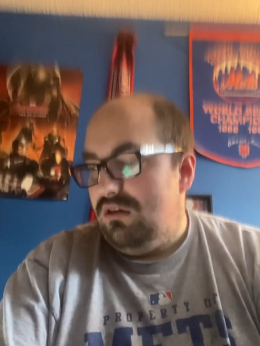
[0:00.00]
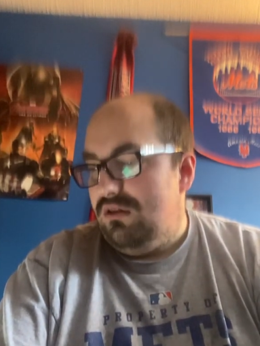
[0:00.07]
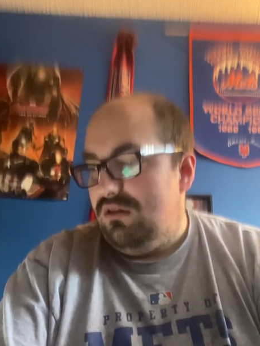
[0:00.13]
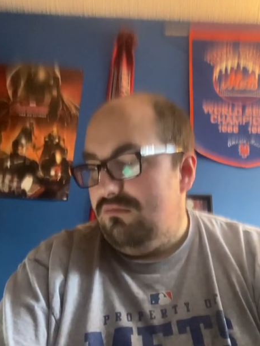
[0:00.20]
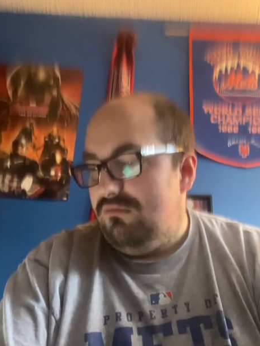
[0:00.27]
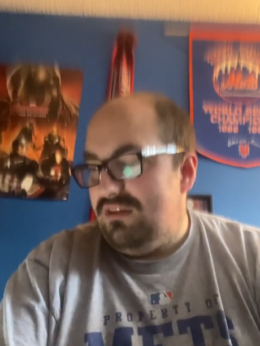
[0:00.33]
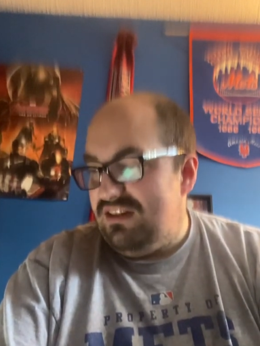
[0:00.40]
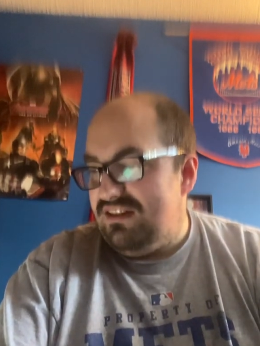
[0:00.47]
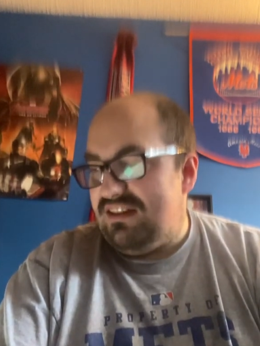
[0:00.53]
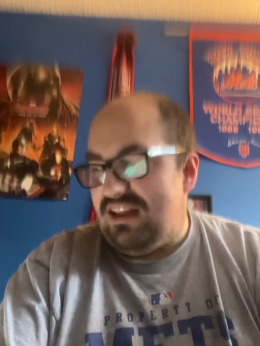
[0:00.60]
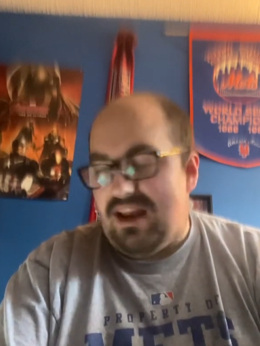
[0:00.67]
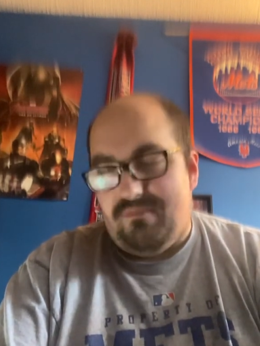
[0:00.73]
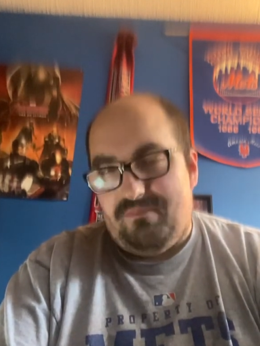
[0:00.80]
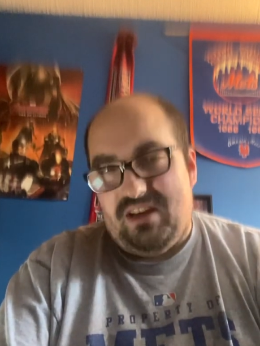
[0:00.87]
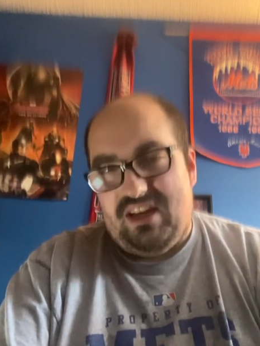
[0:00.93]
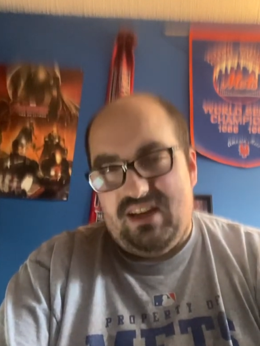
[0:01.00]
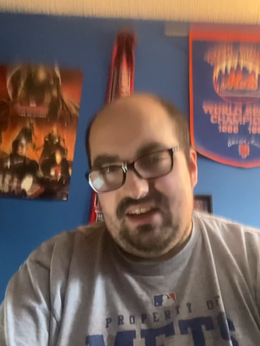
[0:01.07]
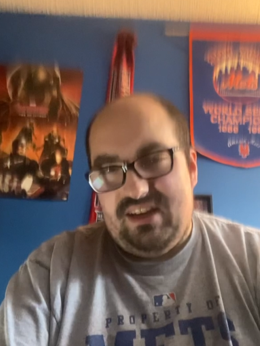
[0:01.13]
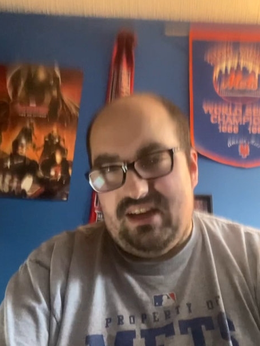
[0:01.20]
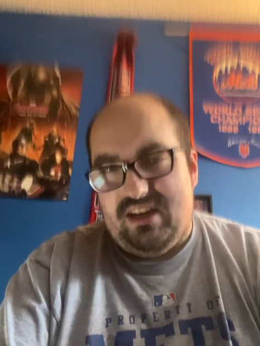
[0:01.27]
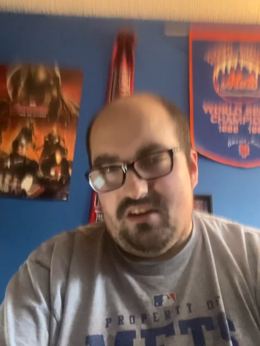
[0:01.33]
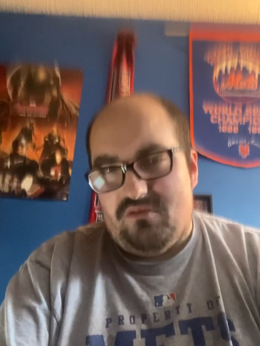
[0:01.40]
what does that mean
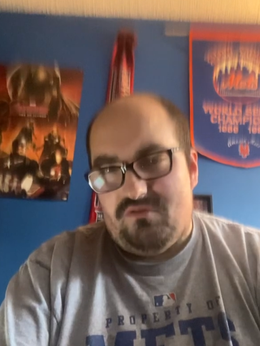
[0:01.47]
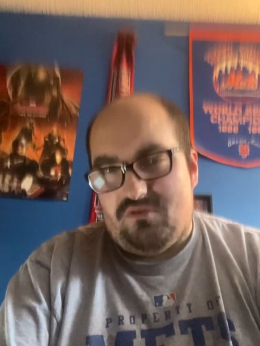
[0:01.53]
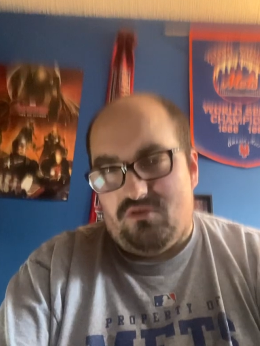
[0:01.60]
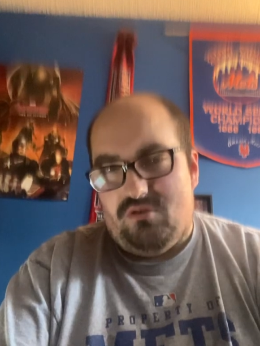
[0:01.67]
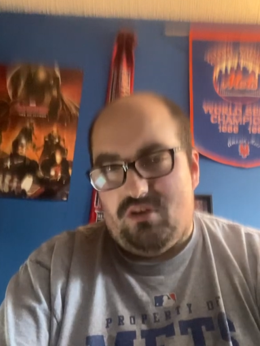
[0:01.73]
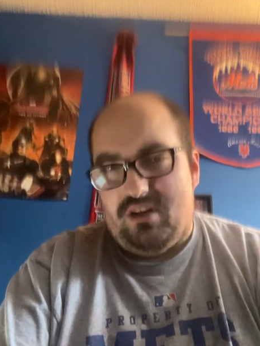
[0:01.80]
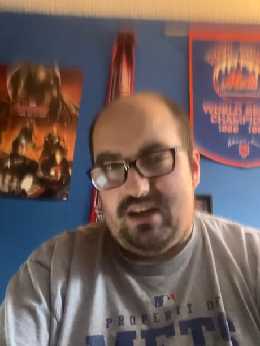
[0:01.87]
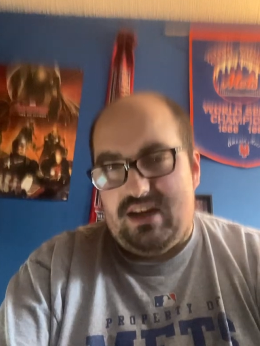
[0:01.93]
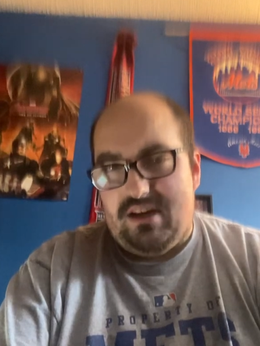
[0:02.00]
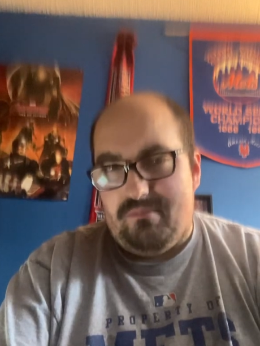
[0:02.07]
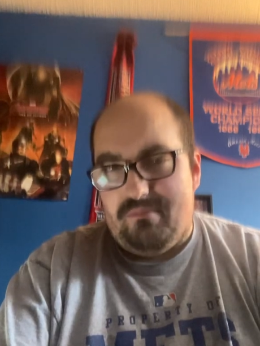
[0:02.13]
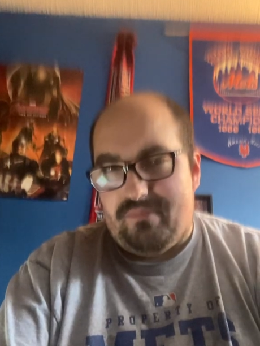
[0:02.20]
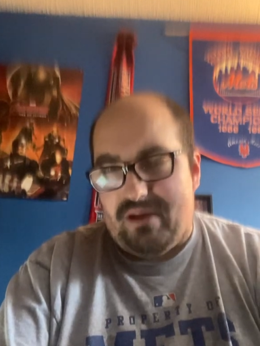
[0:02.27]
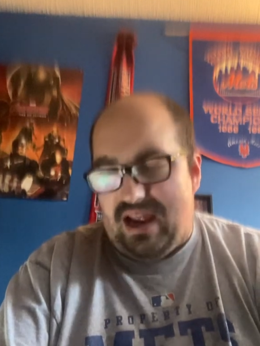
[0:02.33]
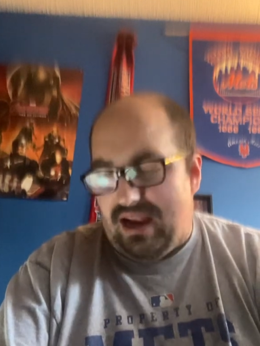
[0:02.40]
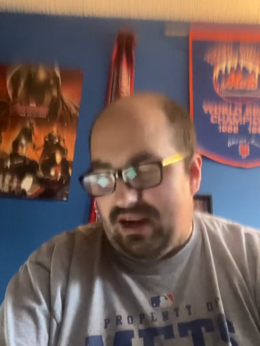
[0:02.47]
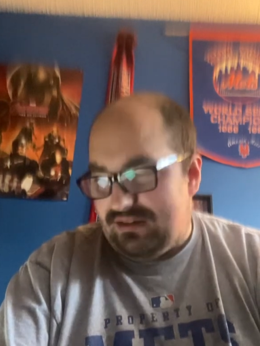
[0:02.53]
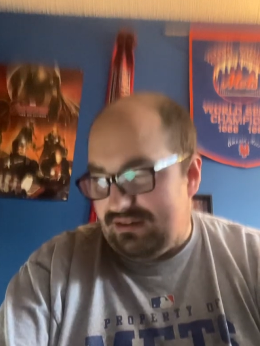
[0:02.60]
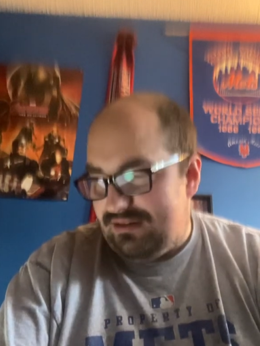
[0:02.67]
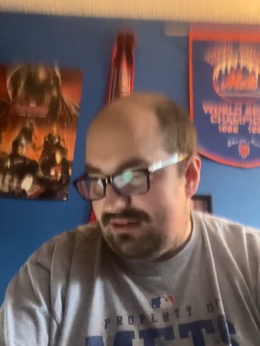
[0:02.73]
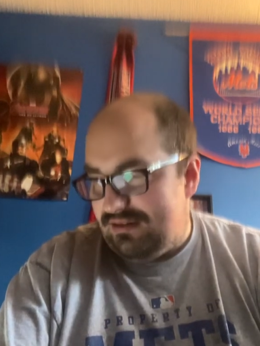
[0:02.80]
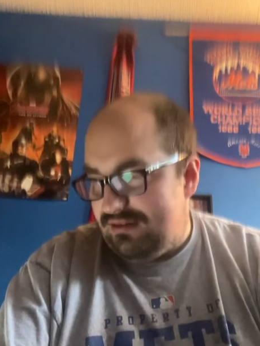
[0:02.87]
here for
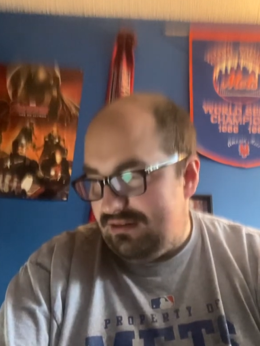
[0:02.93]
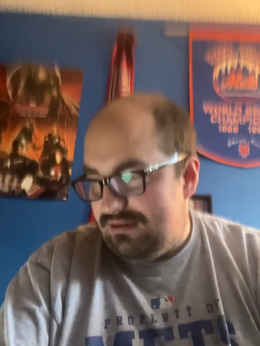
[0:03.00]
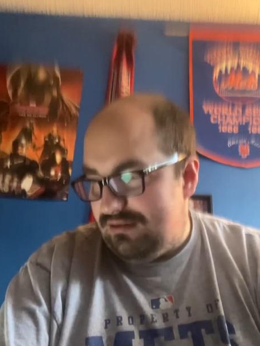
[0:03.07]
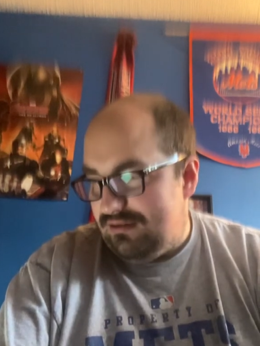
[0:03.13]
Impact?